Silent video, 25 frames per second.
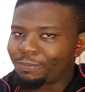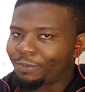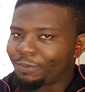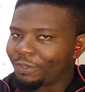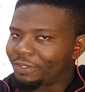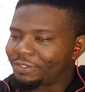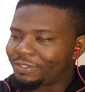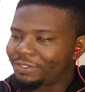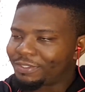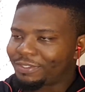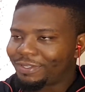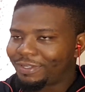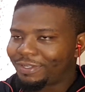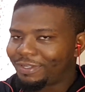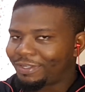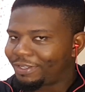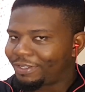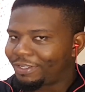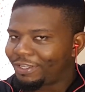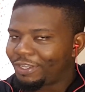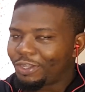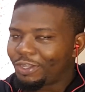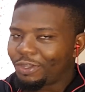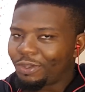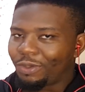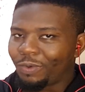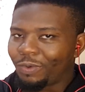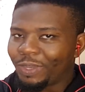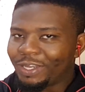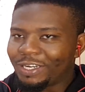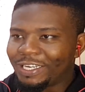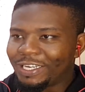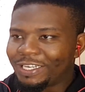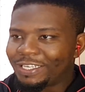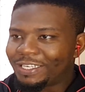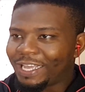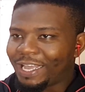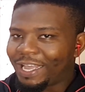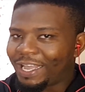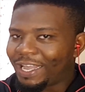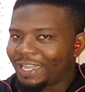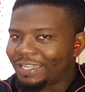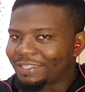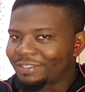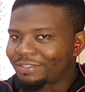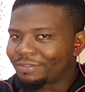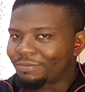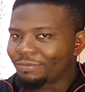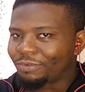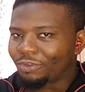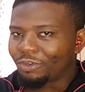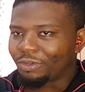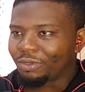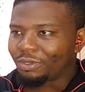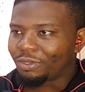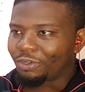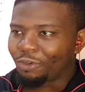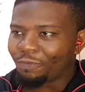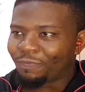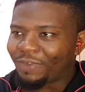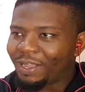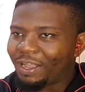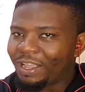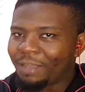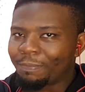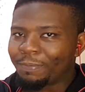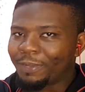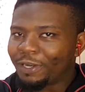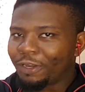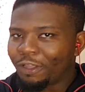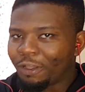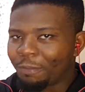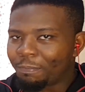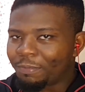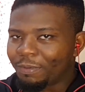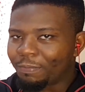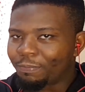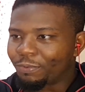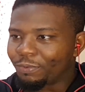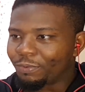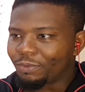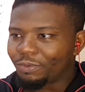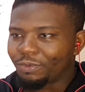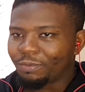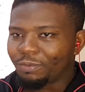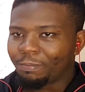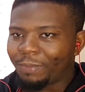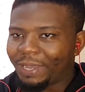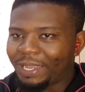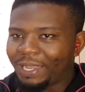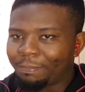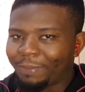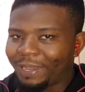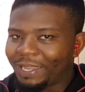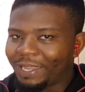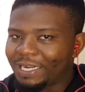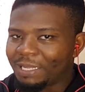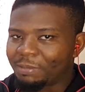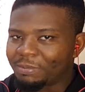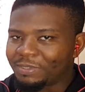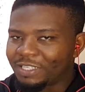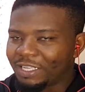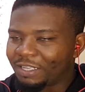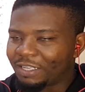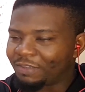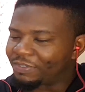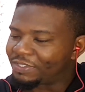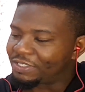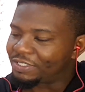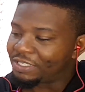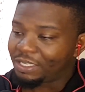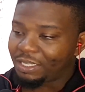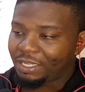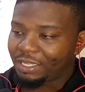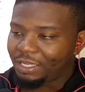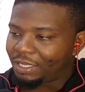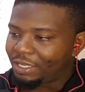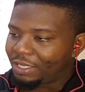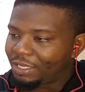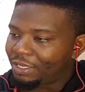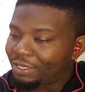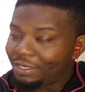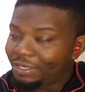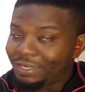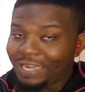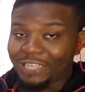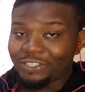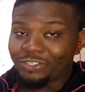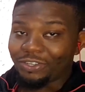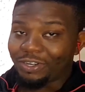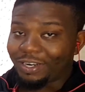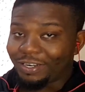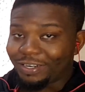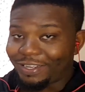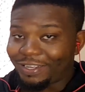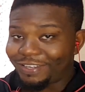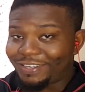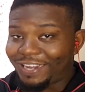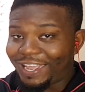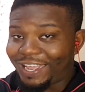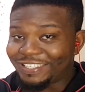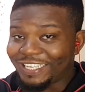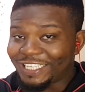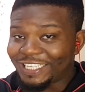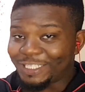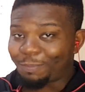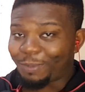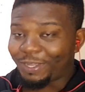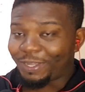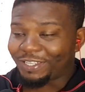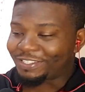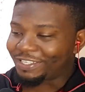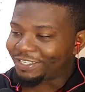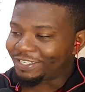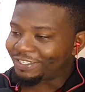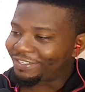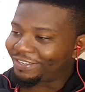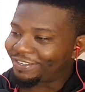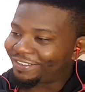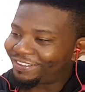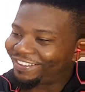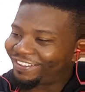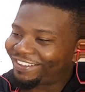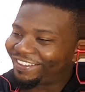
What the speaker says: But when India has over 1 billion people by themselves, that's expected.